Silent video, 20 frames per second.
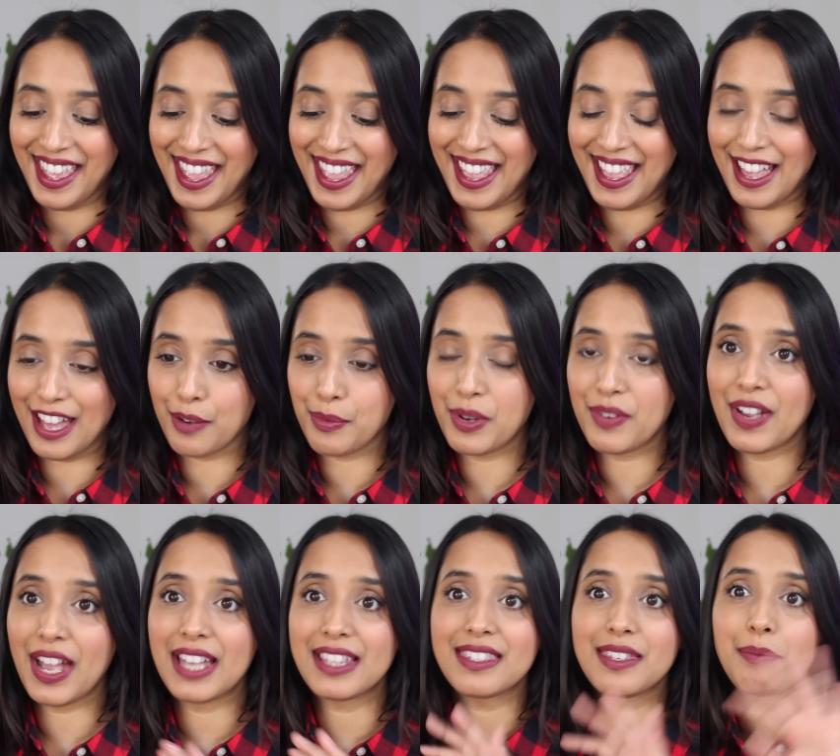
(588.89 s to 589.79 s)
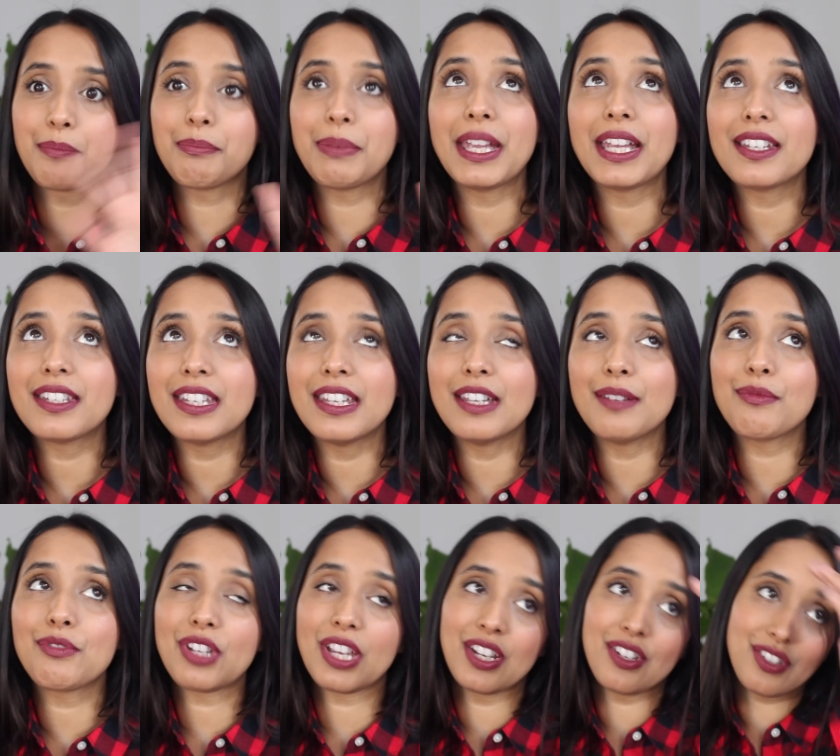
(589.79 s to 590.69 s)
And we've had some big
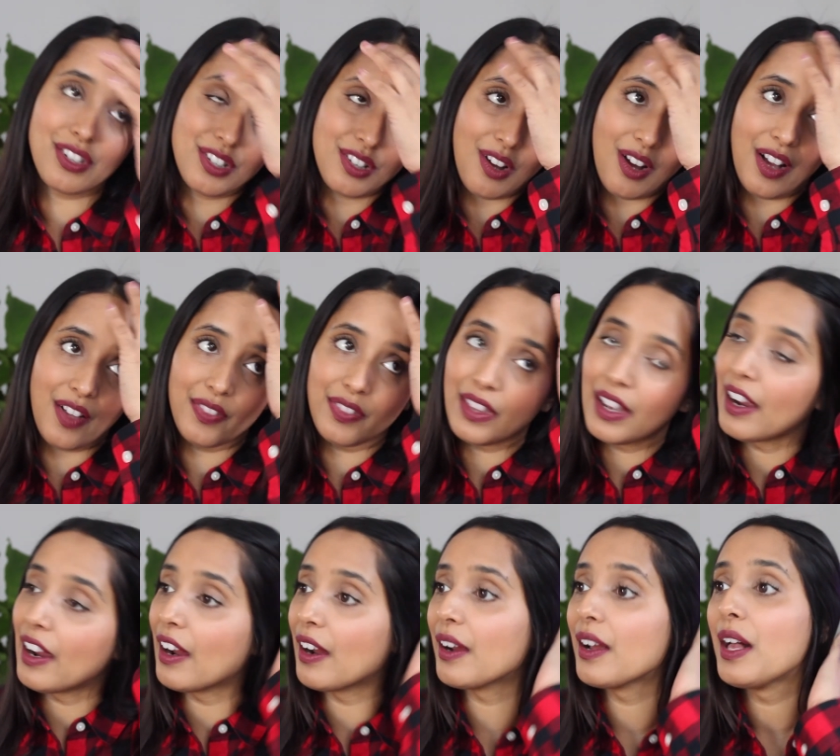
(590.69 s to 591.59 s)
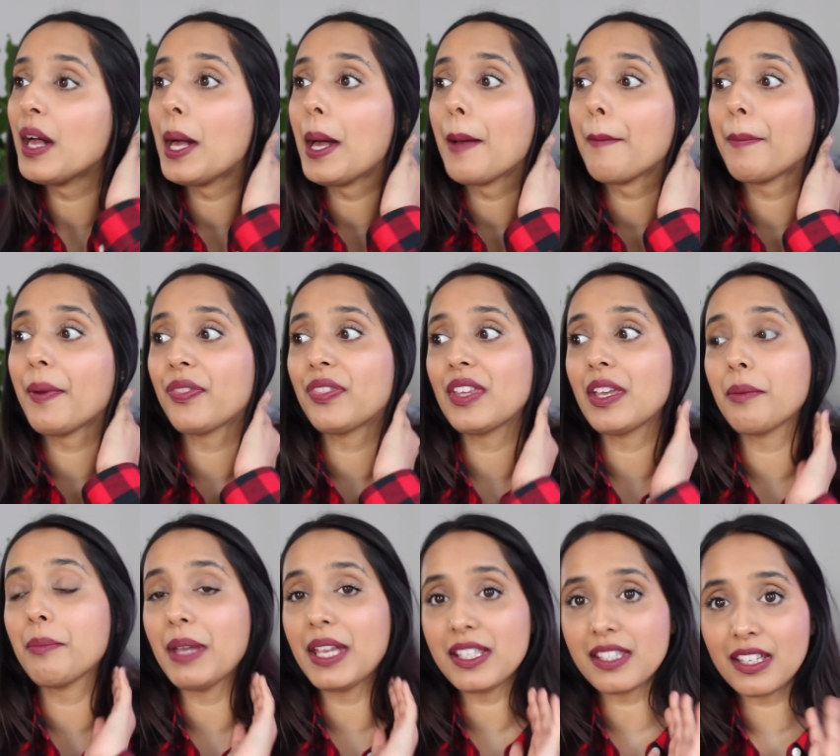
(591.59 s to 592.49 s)
team changes on there, but the
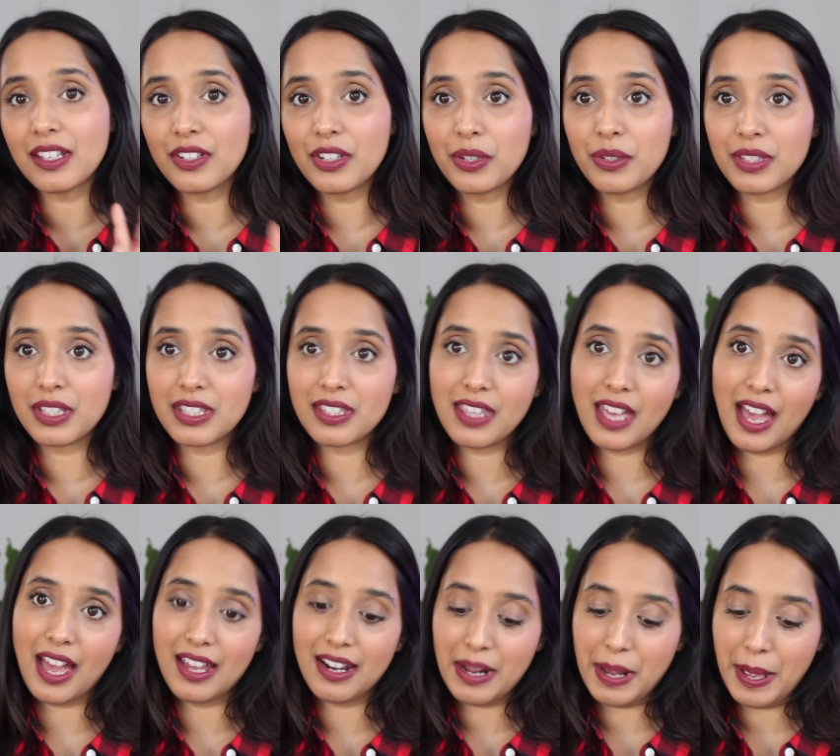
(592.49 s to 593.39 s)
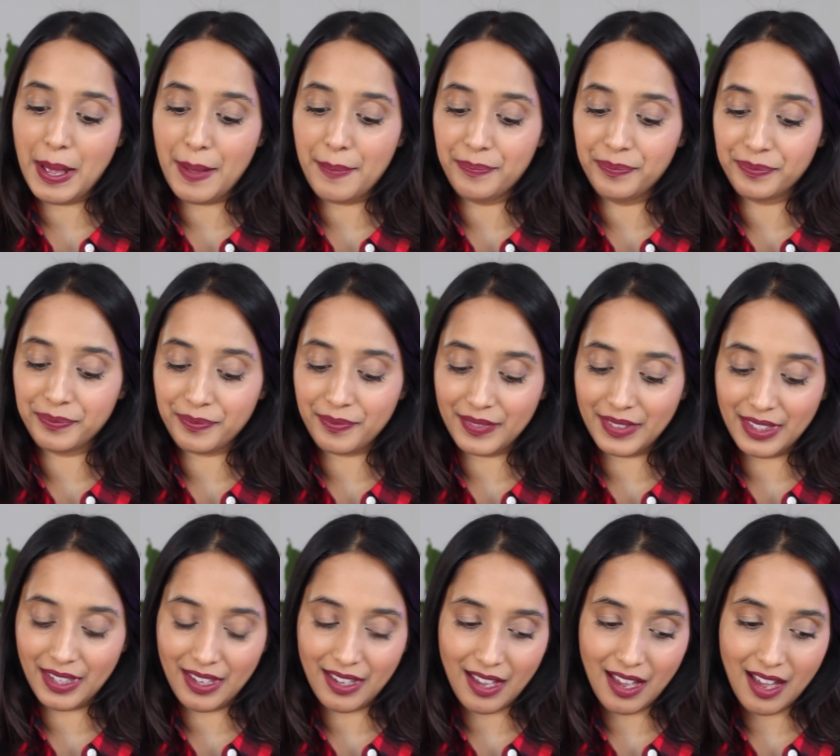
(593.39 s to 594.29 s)
amazing news is that
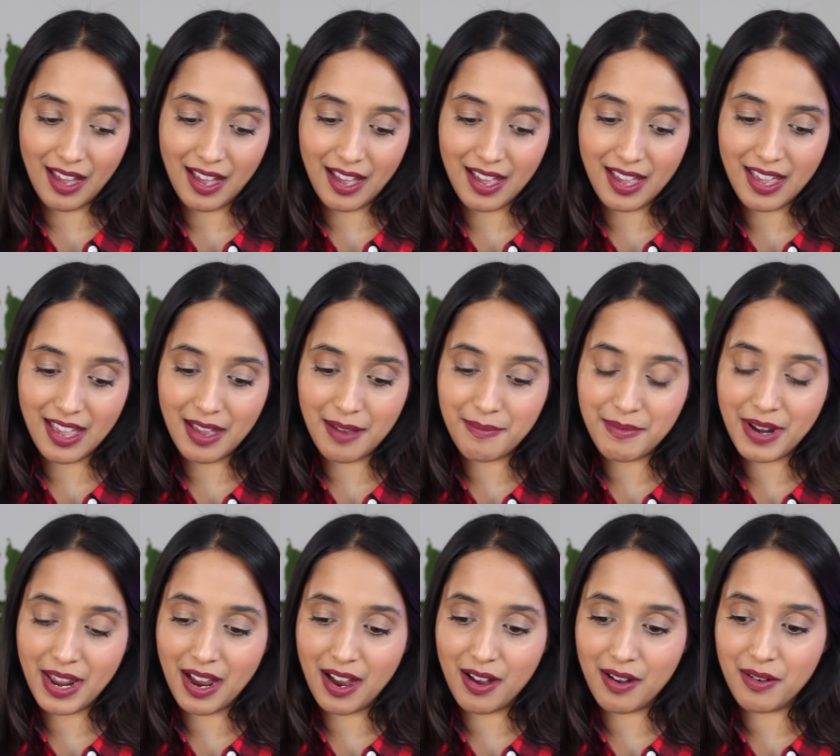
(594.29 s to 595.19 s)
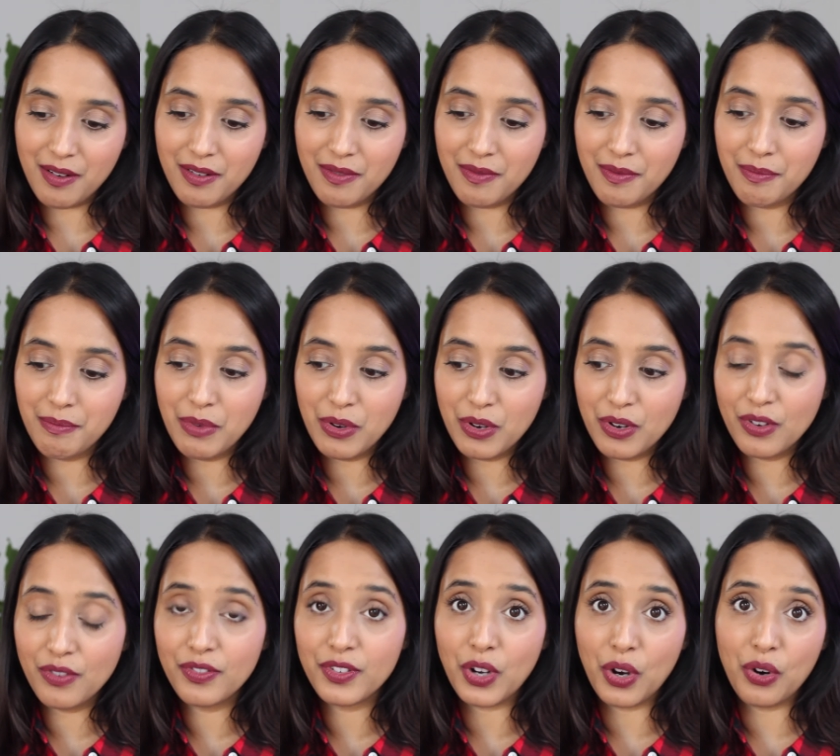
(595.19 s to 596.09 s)
I am now
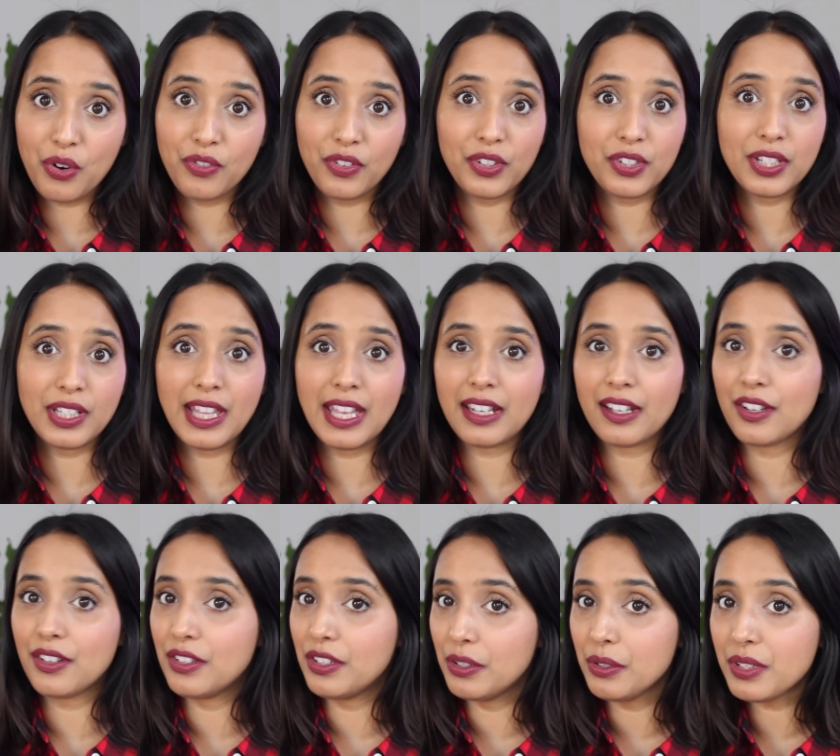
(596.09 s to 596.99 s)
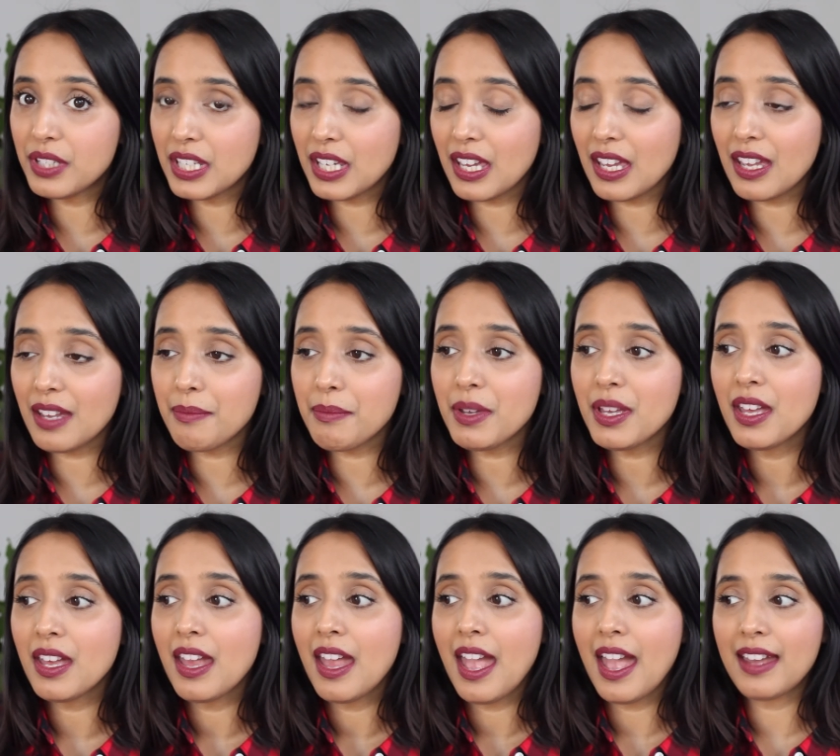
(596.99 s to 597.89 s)
moved over to like a new team,
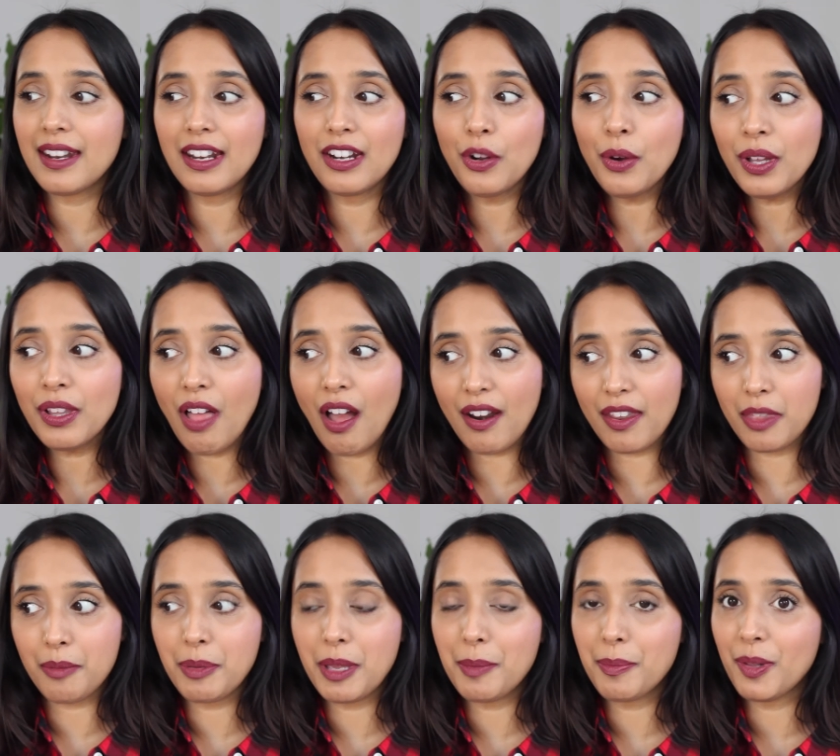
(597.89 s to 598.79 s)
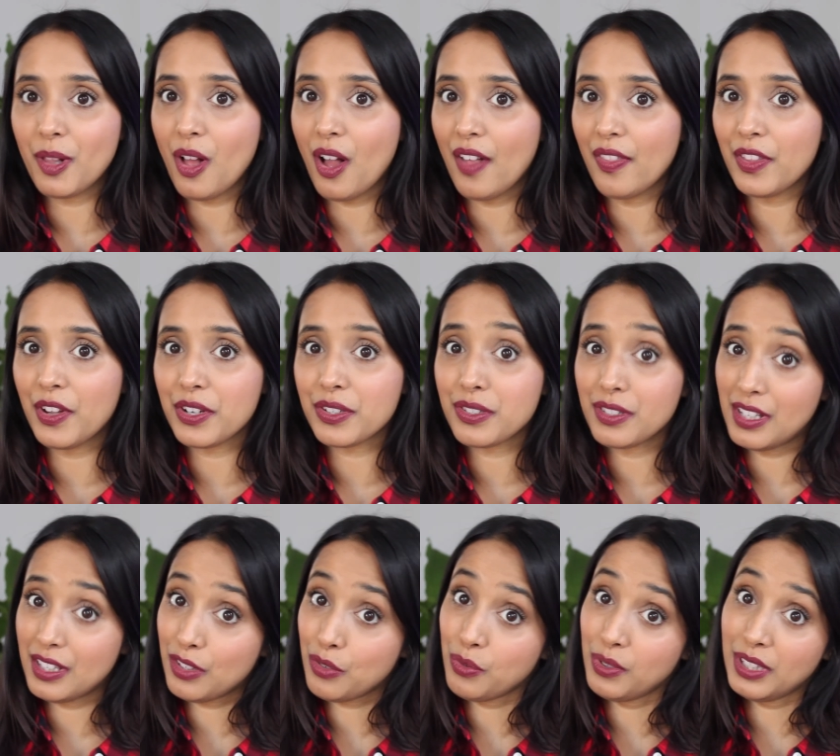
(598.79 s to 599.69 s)
and I know a lot of the people on there, so
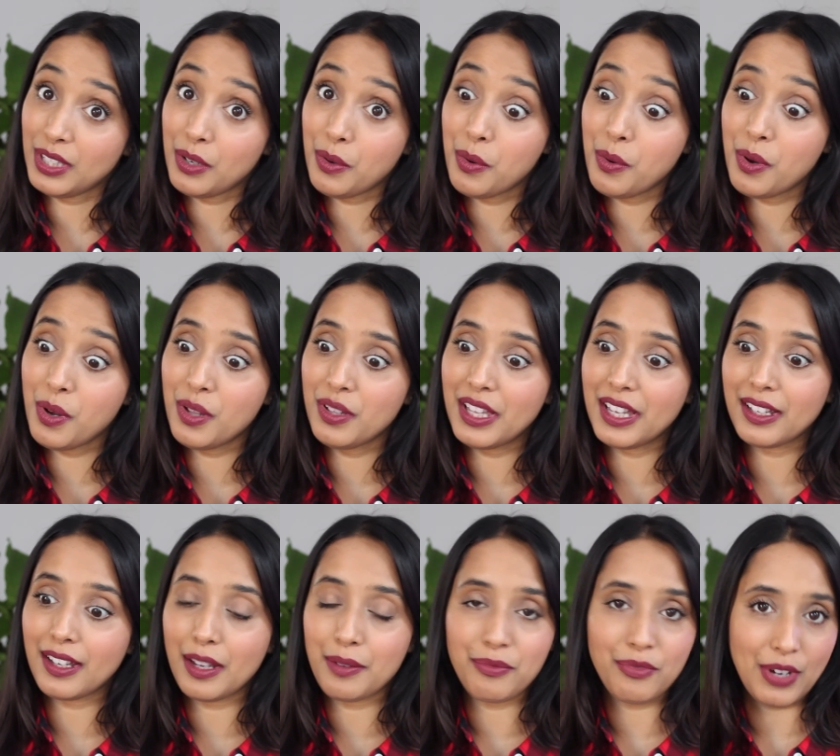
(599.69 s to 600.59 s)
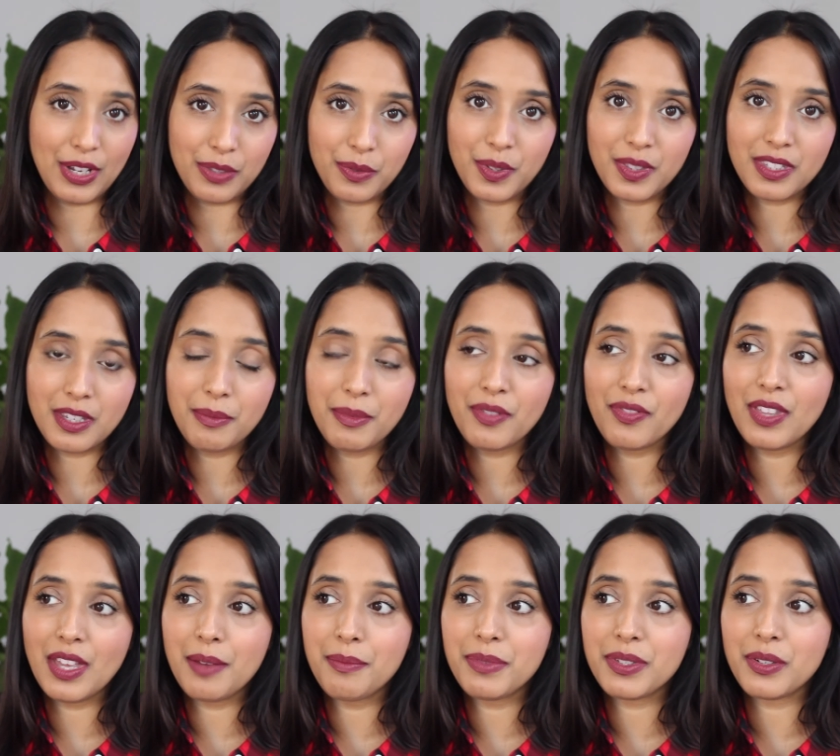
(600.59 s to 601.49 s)
that's really cool. Like I'm friends with some of
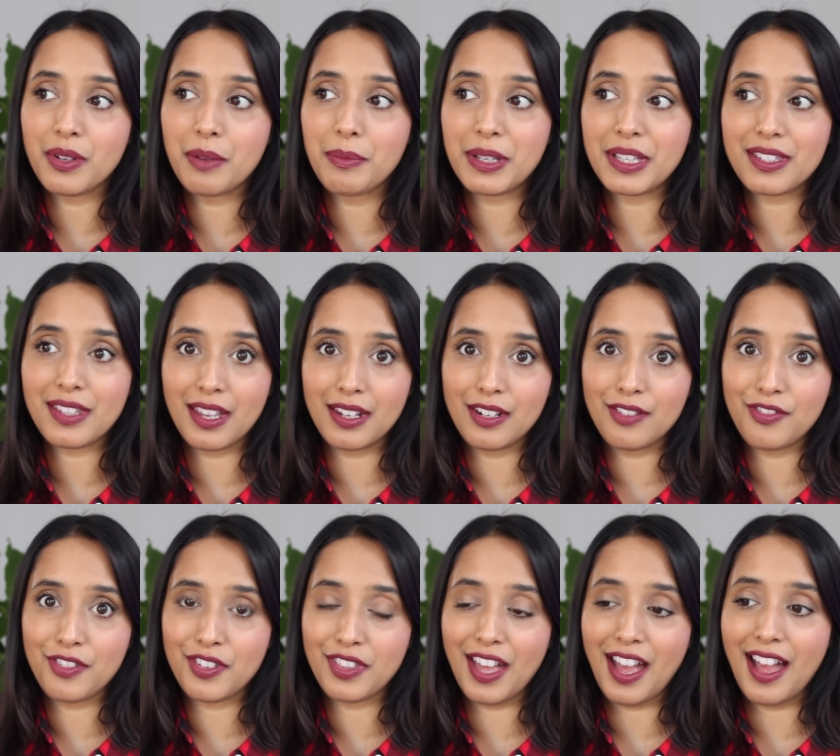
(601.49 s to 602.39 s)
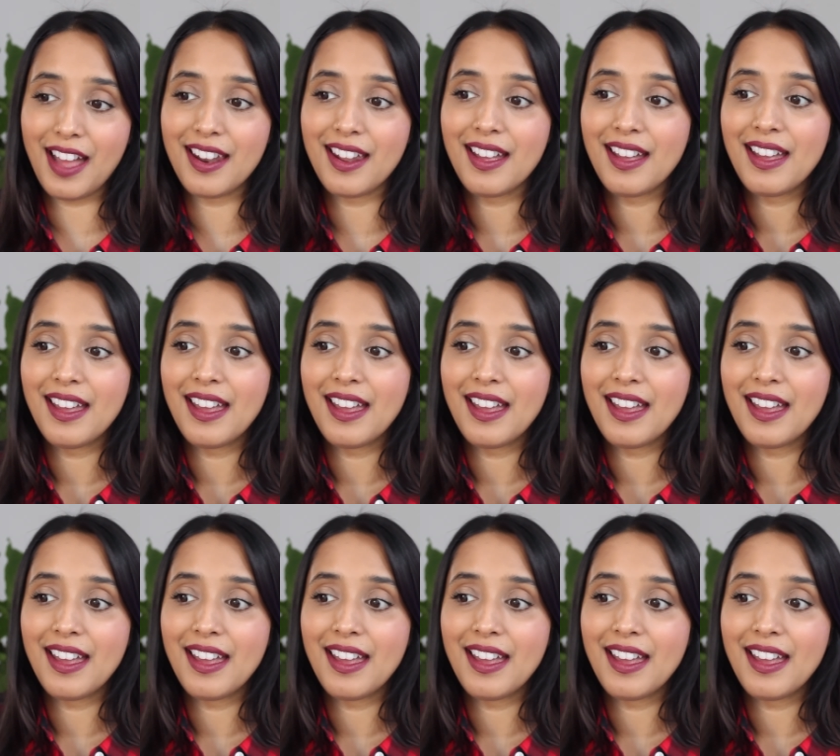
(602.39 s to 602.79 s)
them, so I'm excited for that.